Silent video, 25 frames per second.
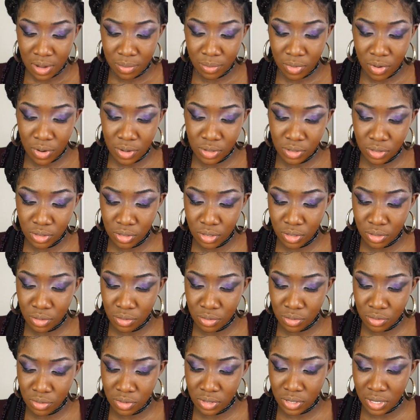I'm going to
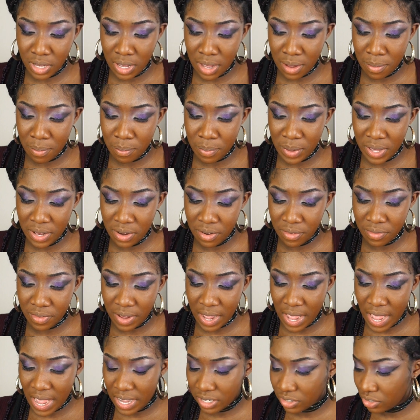use a bit
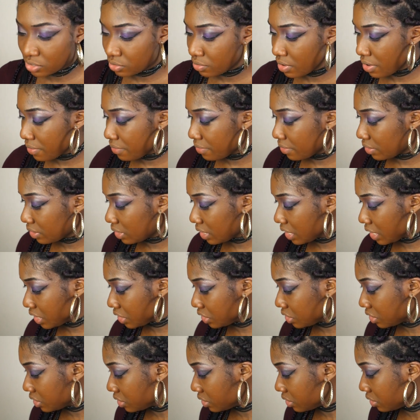of extra
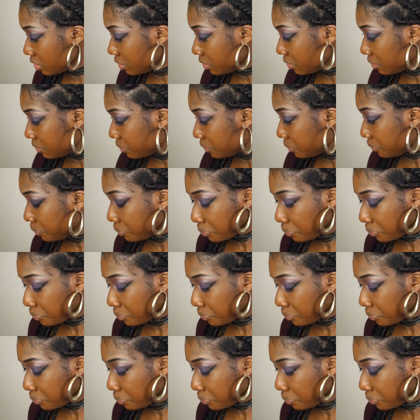foundation.